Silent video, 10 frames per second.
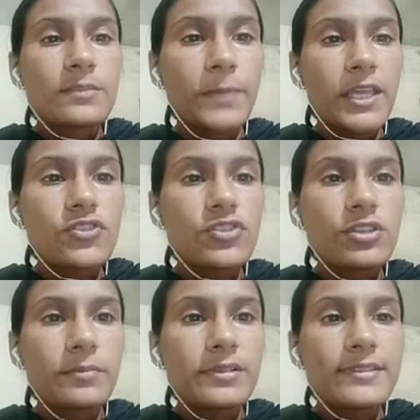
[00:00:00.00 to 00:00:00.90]
page
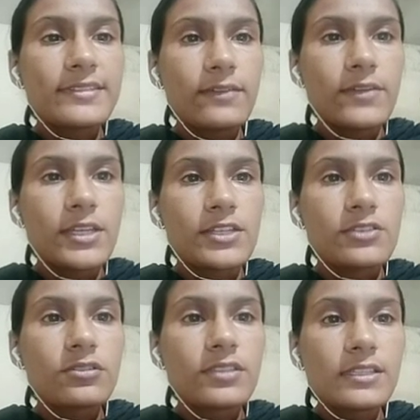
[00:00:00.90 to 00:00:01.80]
number 70.
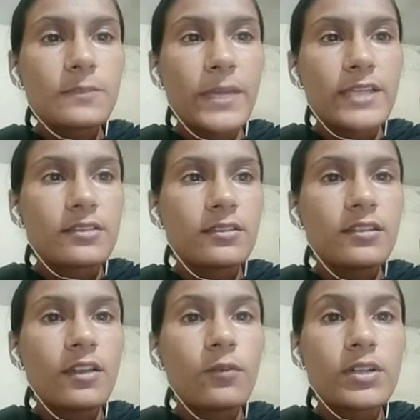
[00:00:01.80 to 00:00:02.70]
So this pattern,
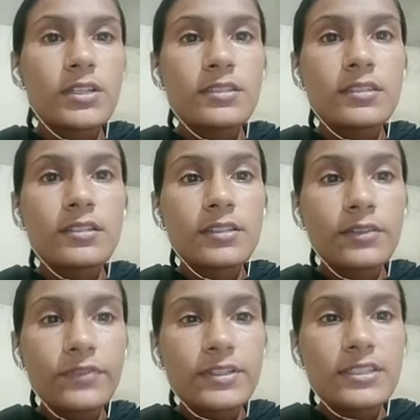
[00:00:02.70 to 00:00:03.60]
now what is the
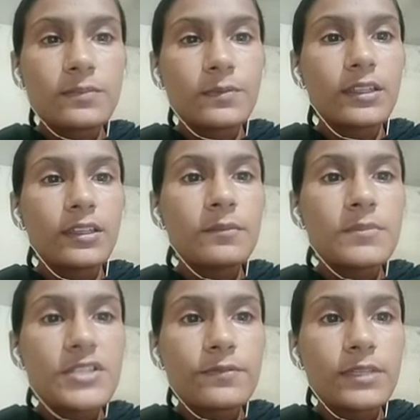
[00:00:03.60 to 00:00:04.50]
difference in
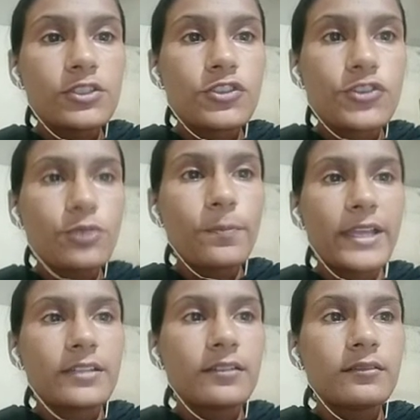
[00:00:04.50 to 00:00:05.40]
between two
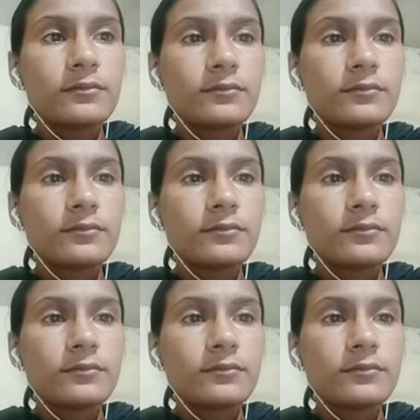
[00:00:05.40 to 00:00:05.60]
pattern?